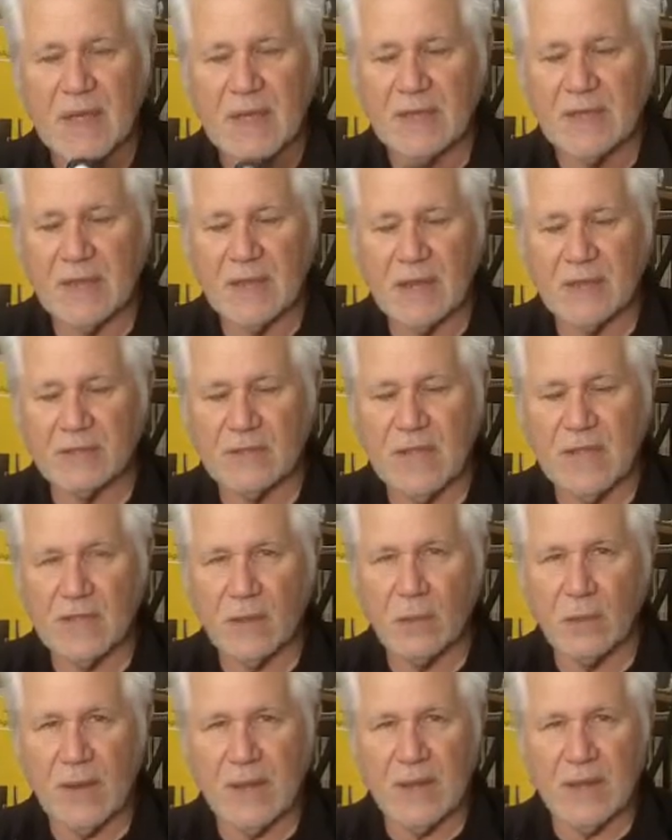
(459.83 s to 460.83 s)
and then I'll
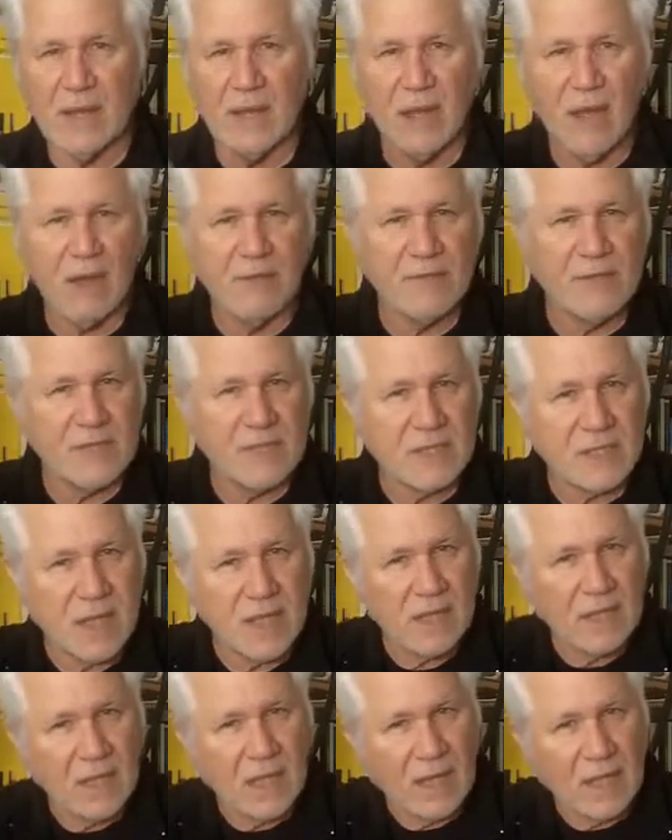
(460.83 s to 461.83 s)
take a reading of the
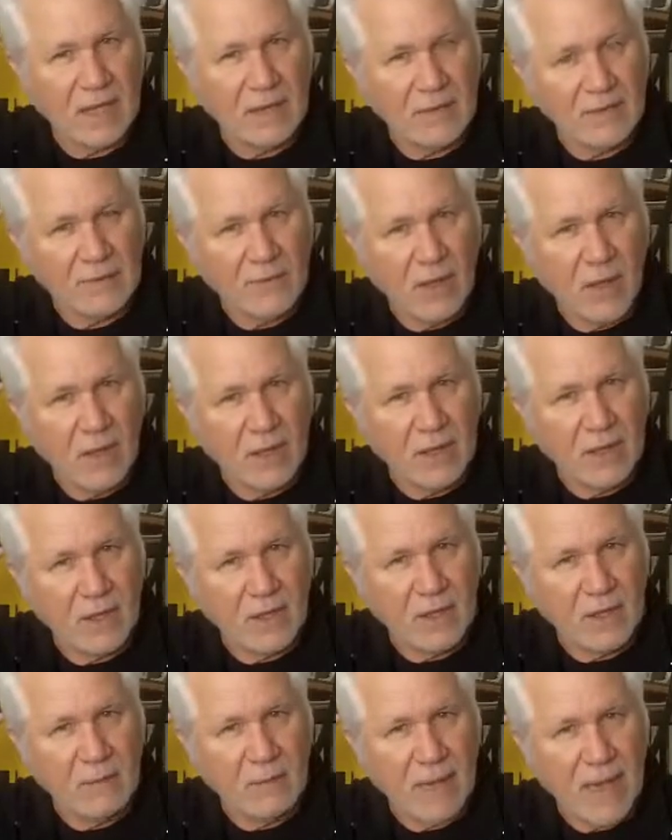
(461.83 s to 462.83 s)
sunlight falling
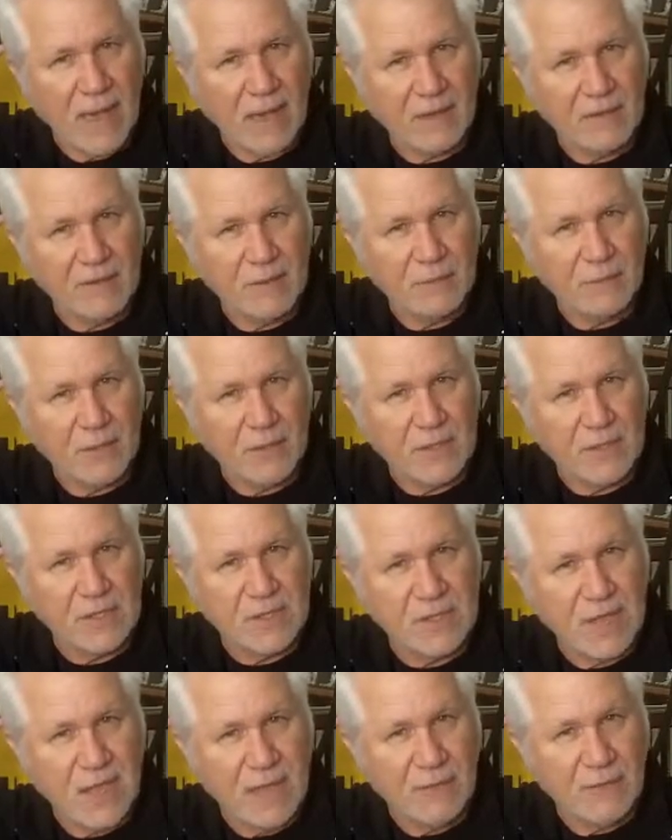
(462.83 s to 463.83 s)
on the back of the
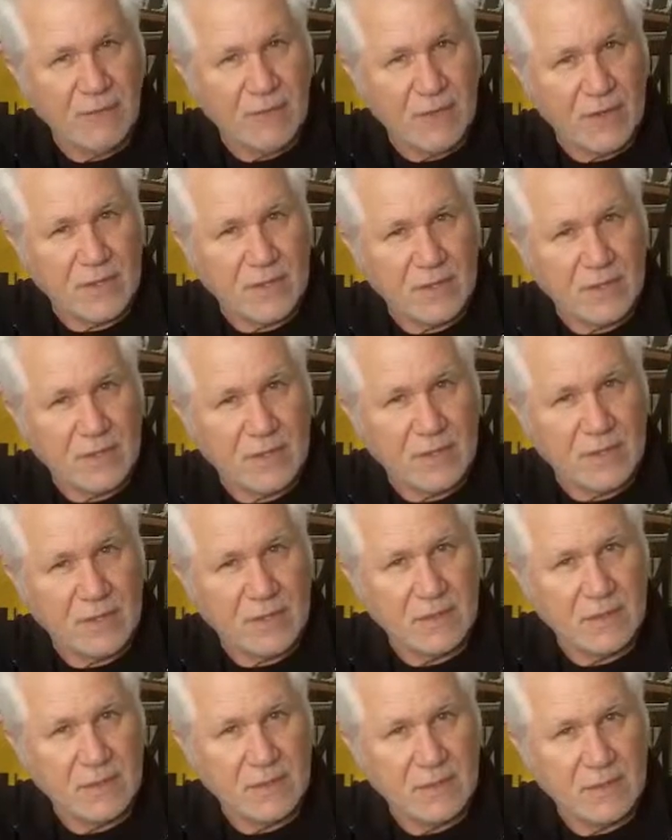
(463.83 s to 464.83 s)
person's head, for
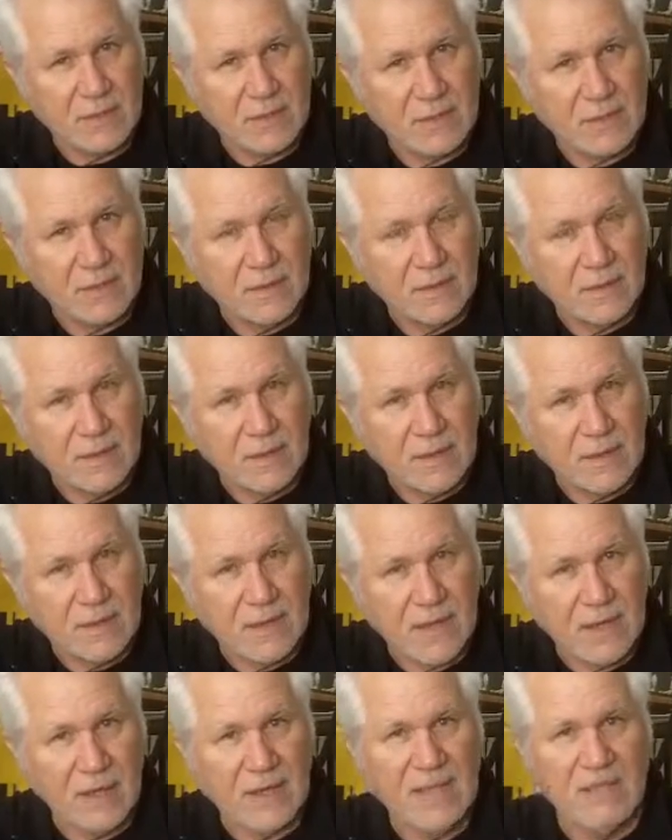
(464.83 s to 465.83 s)
instance.
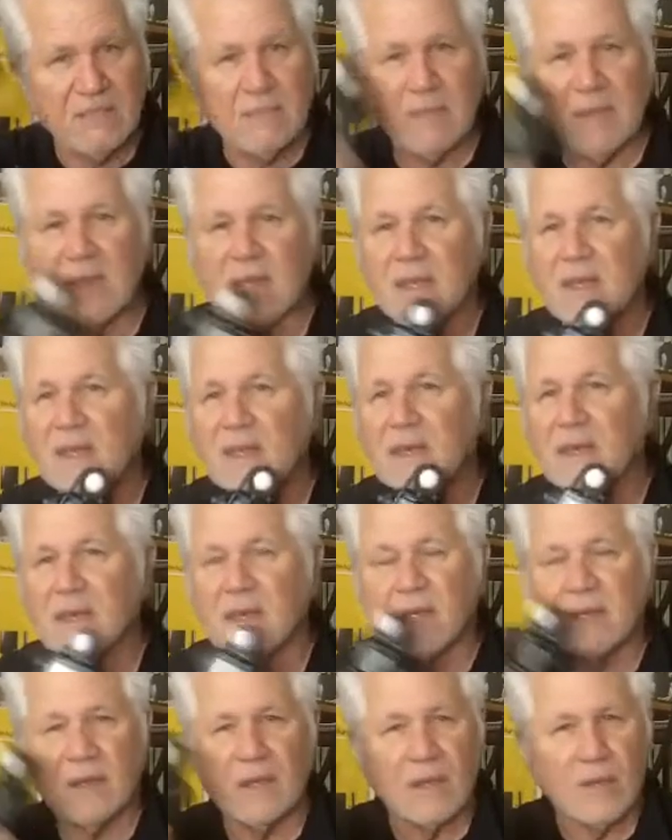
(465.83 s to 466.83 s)
That'll give me
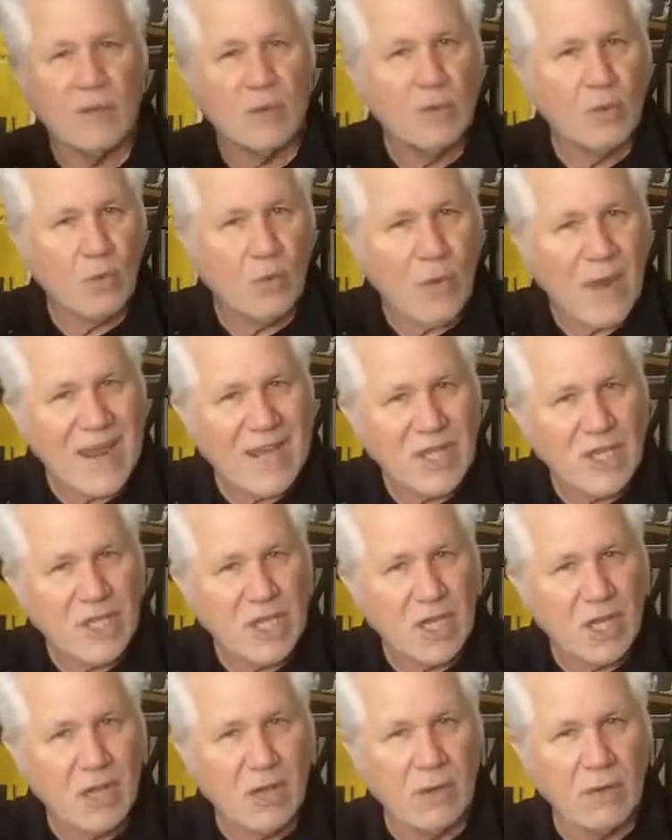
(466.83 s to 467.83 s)
the
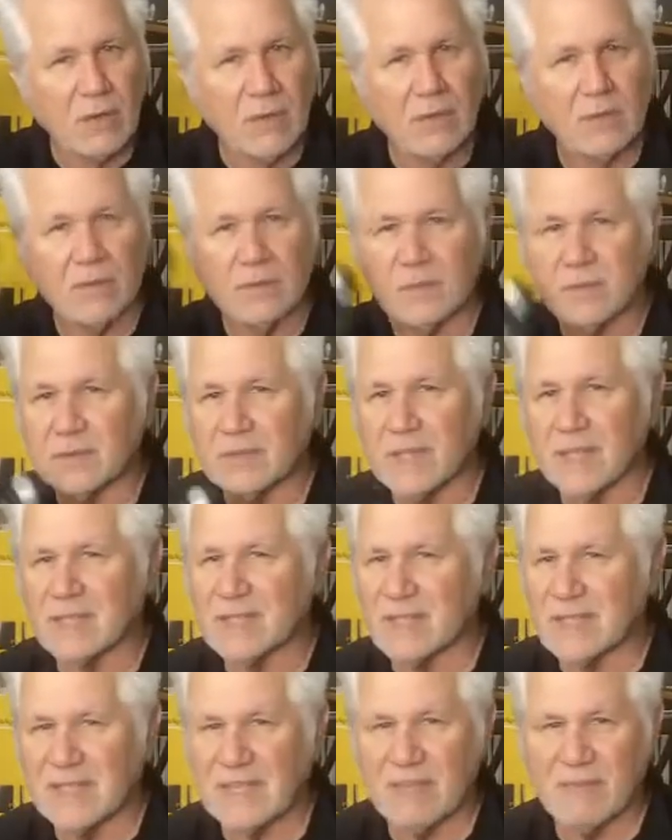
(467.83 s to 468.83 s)
ratio.
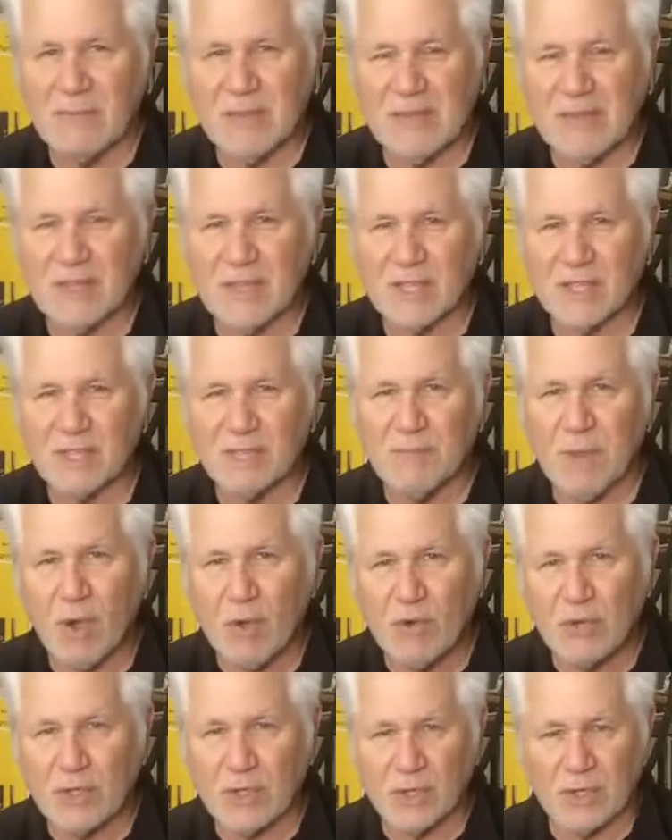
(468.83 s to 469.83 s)
Doesn't give me the
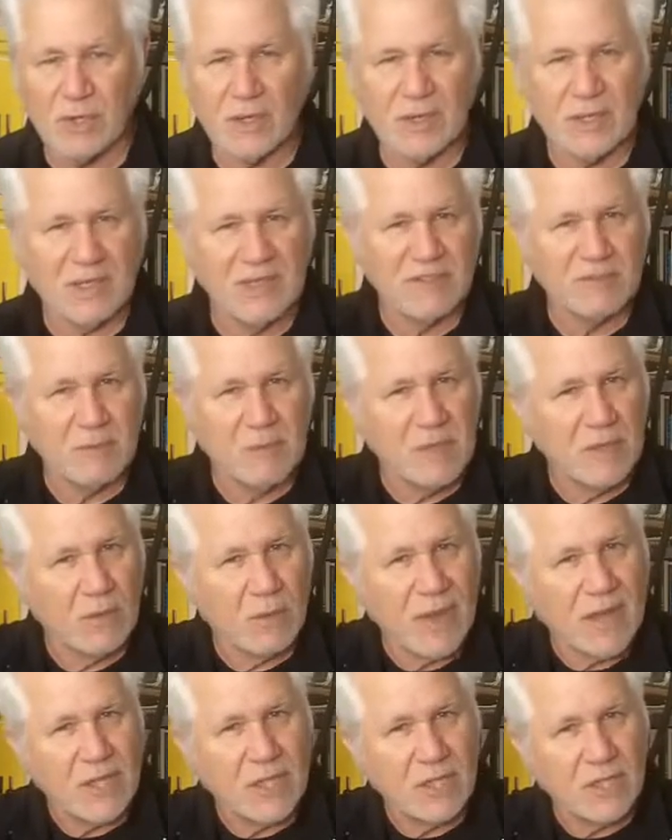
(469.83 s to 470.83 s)
exposure, it gives me the
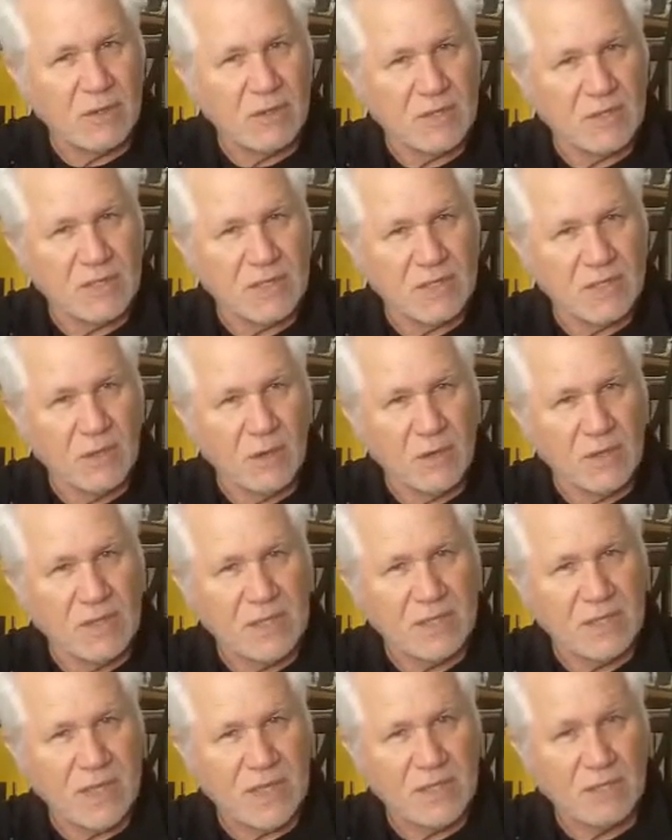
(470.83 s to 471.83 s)
ratio. It says, oh,
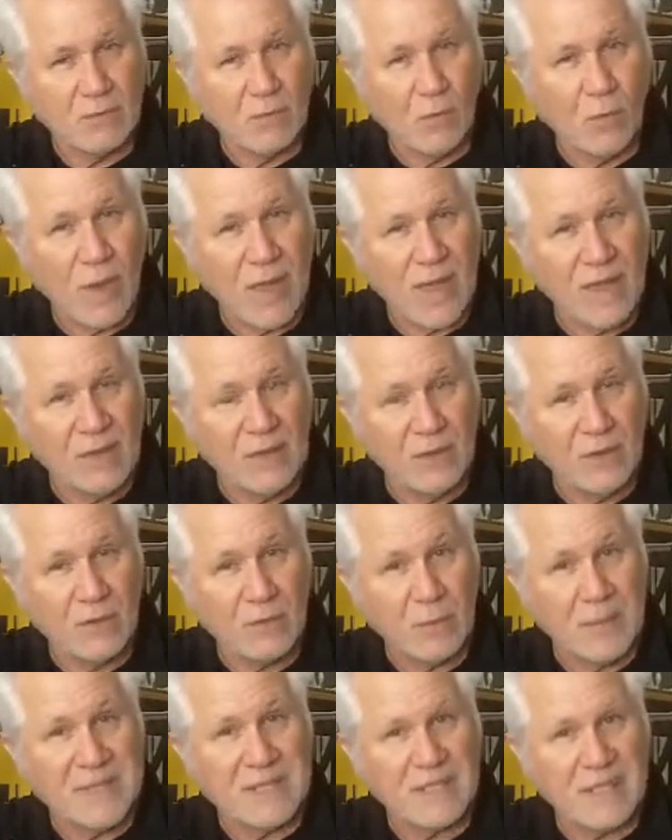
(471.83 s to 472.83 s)
this light's way,
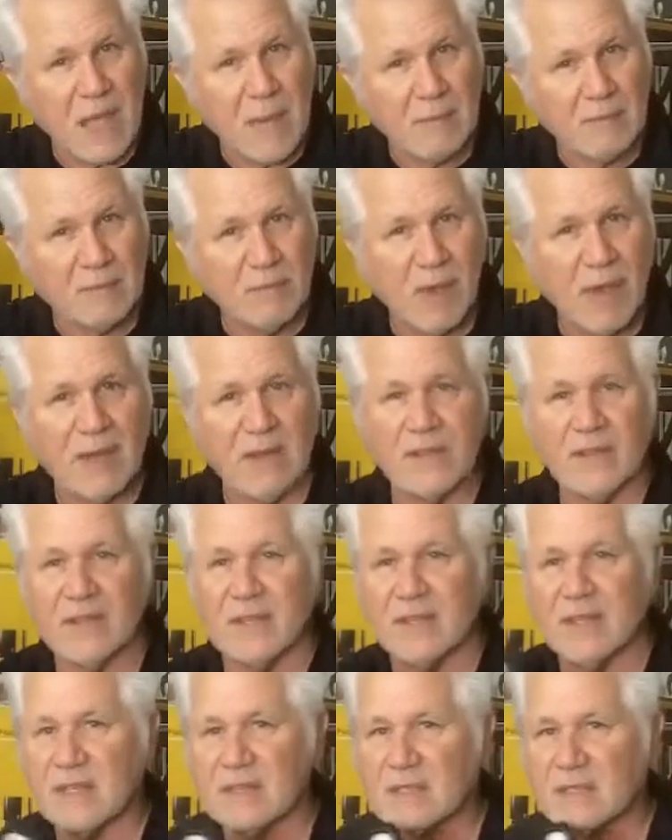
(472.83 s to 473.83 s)
3 stops brighter
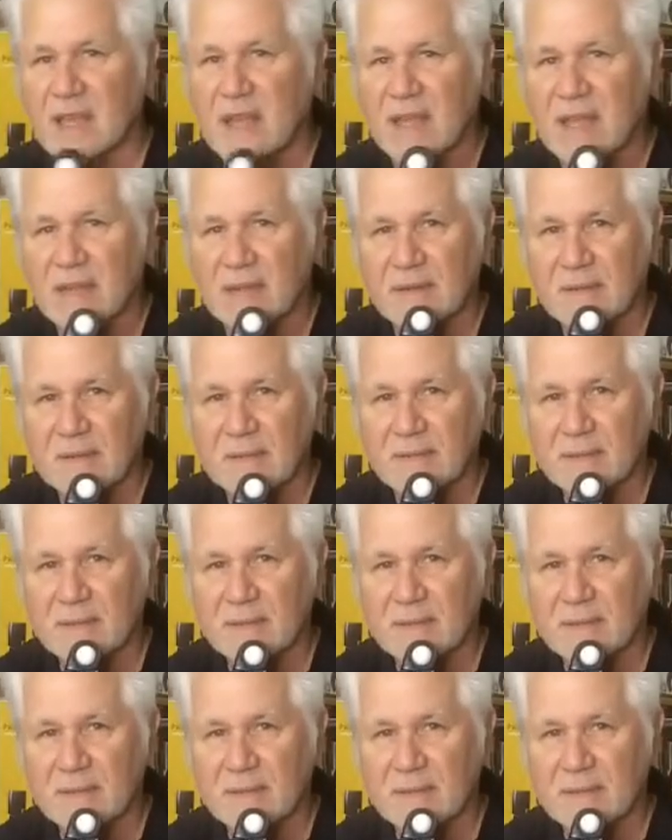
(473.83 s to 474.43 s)
than this light.